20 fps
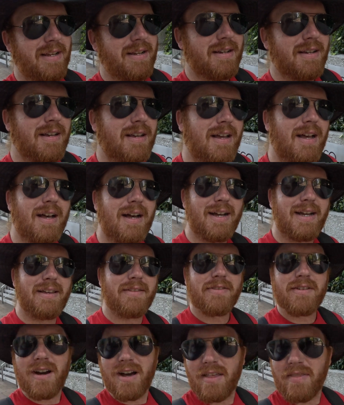I
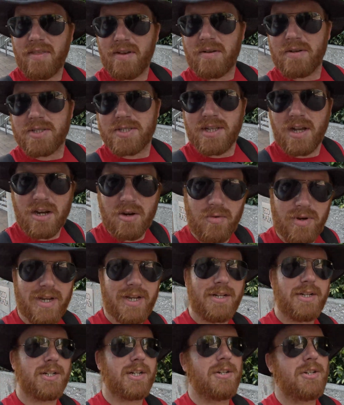thought those
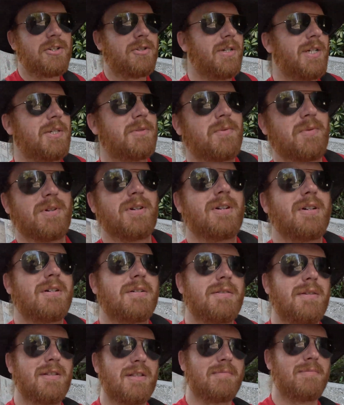Duckweed groceries were
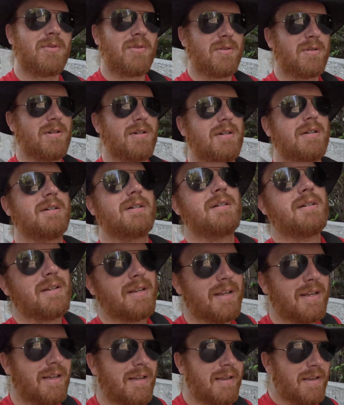a little more
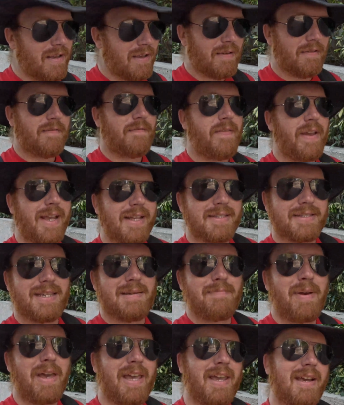fancy
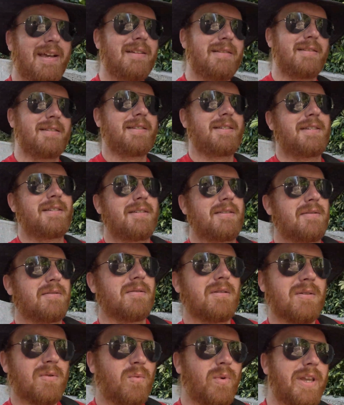pants,
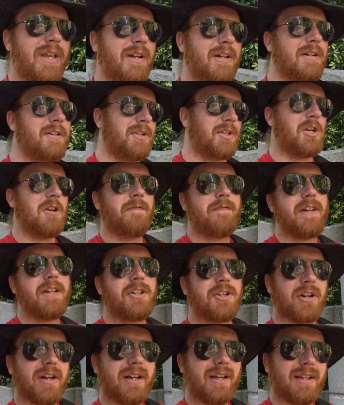weird goofy
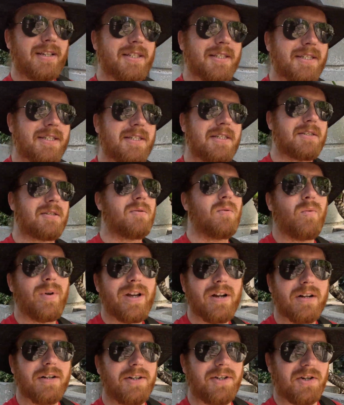drinks,
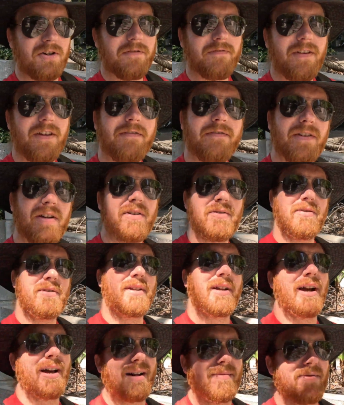weird goofy food
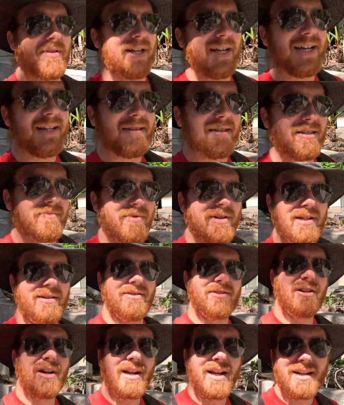kind of places, but it
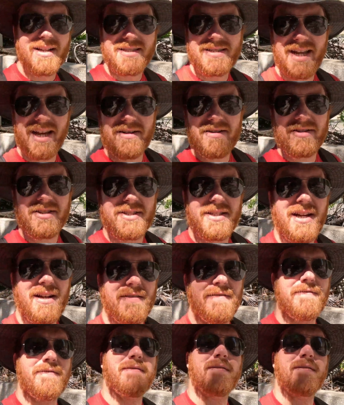was all kind of standard stuff.